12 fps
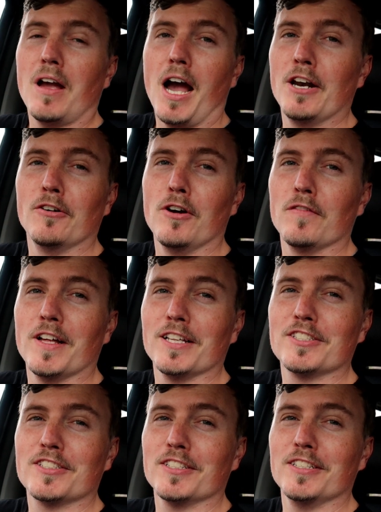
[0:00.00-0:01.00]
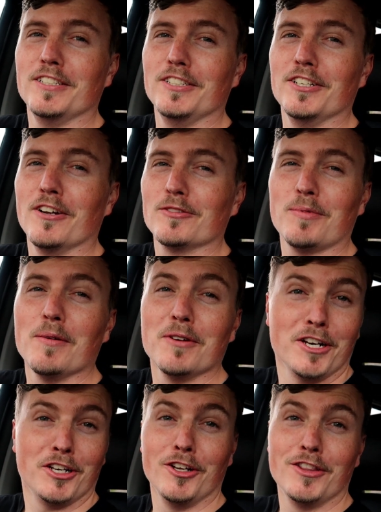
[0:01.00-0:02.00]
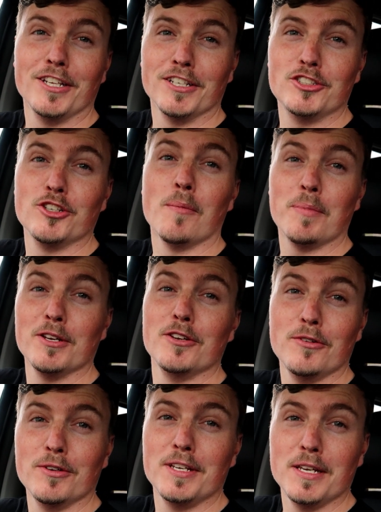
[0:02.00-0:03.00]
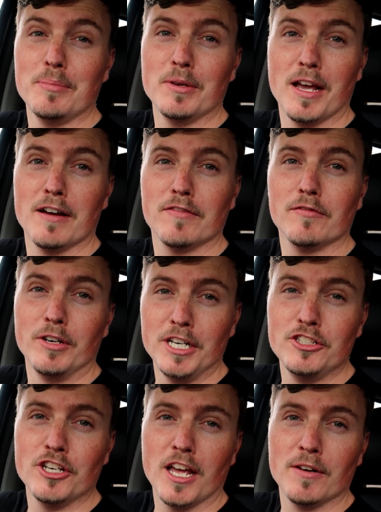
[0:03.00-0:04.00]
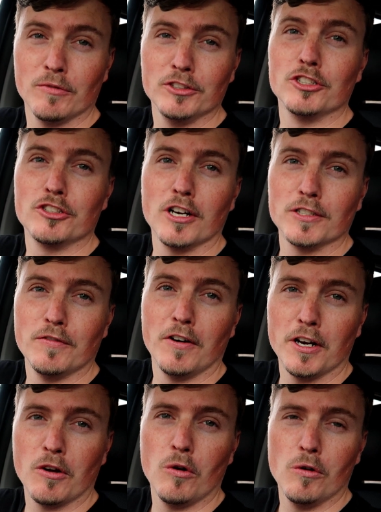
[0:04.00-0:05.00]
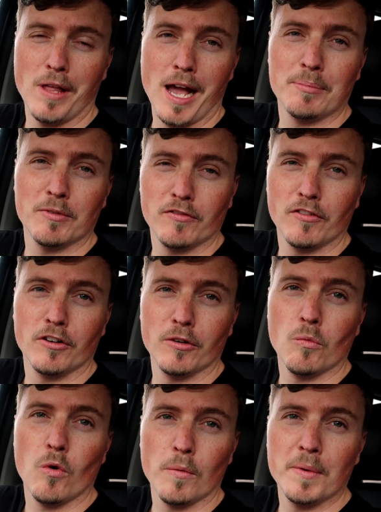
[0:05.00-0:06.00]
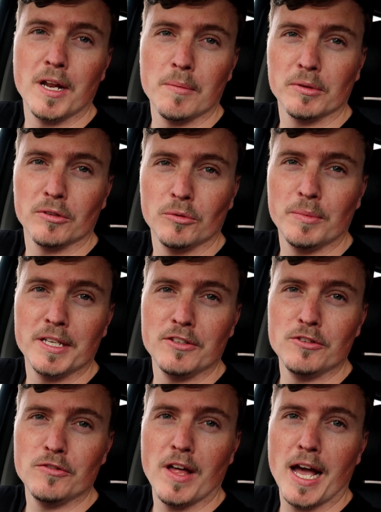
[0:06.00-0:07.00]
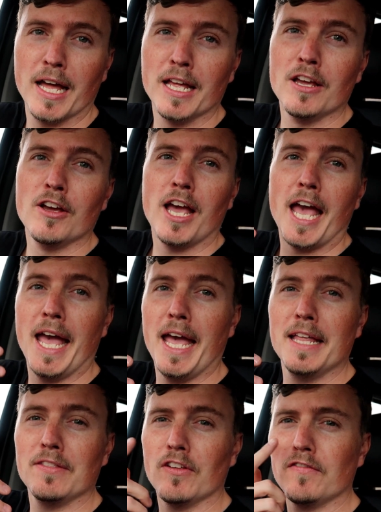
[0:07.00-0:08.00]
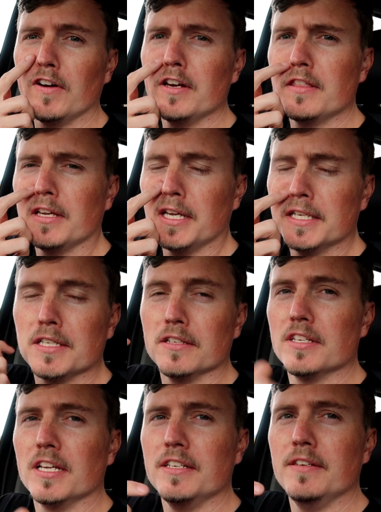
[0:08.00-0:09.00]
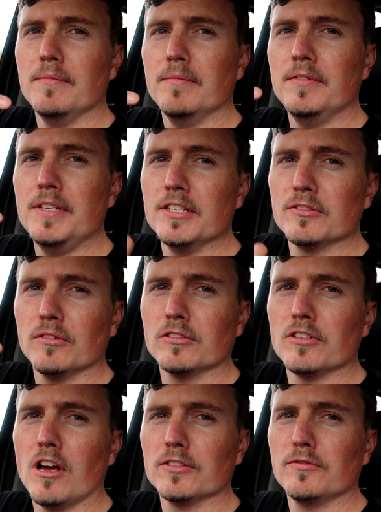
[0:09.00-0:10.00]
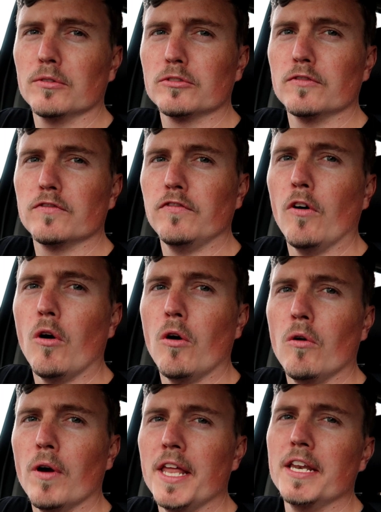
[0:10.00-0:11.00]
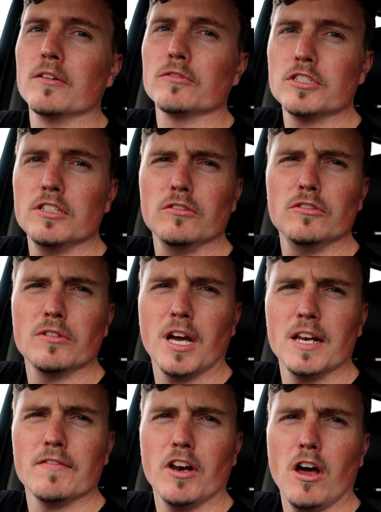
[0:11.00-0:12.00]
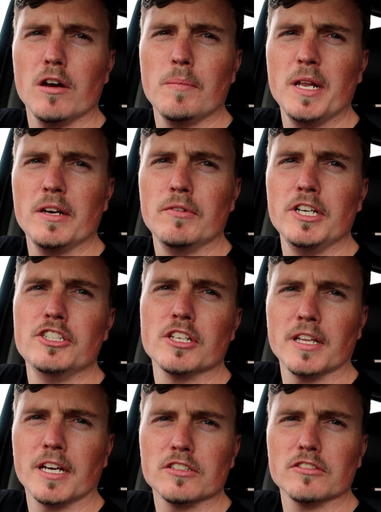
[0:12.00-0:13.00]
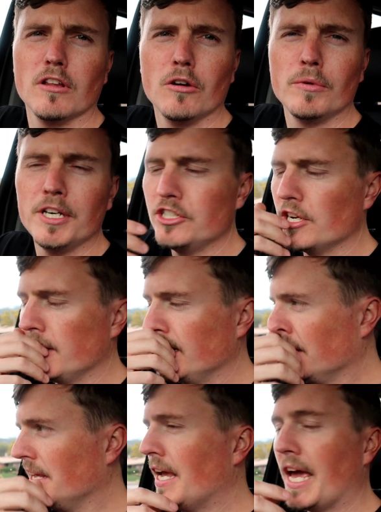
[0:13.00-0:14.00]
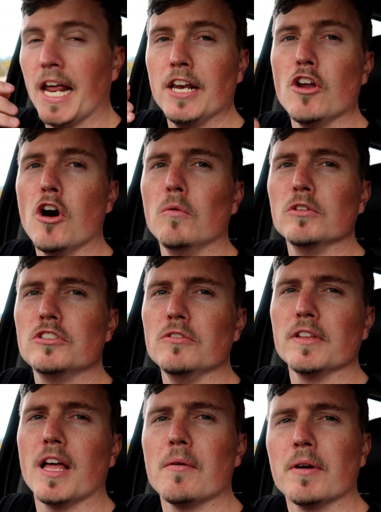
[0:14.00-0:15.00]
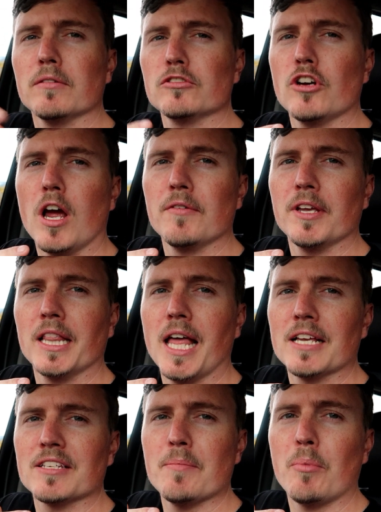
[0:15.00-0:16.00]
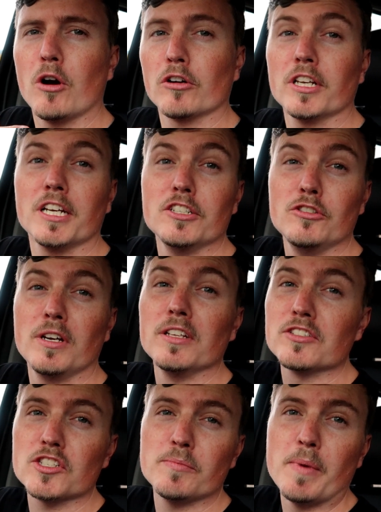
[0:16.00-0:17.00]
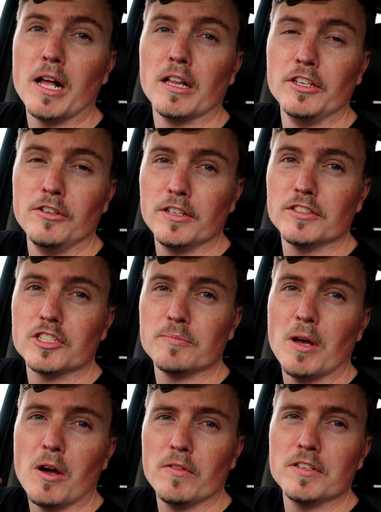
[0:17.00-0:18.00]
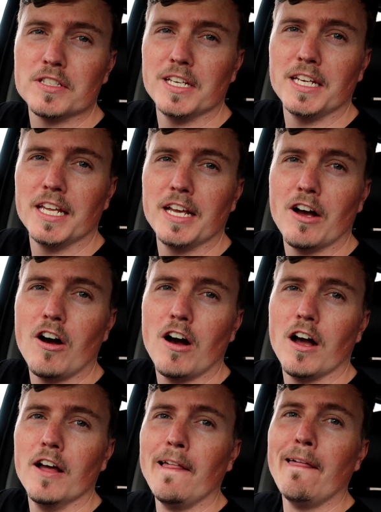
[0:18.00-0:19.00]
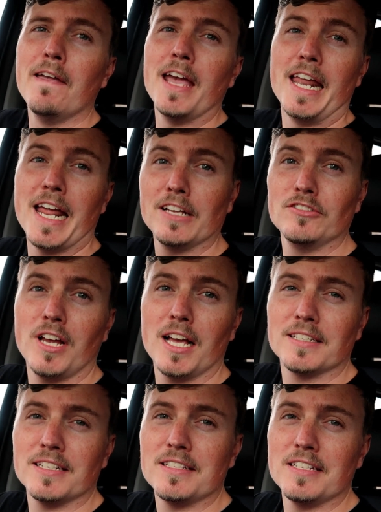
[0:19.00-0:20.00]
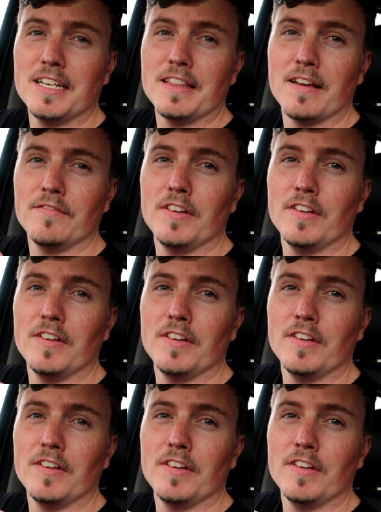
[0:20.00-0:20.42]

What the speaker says: I don't know if that's, you know, it's probably not a good thing to jump into doing a DPF regen when your truck's very cold. I prefer to warm it up a little bit and do that. And the funny thing is, it's a diesel exhaust filter full, and it'll still do kind of an automated regen, like a slow regen. And I know it was doing that when I was driving, and last I parked it, because you can smell it. You can smell this thing getting hot. And as you guys can see in that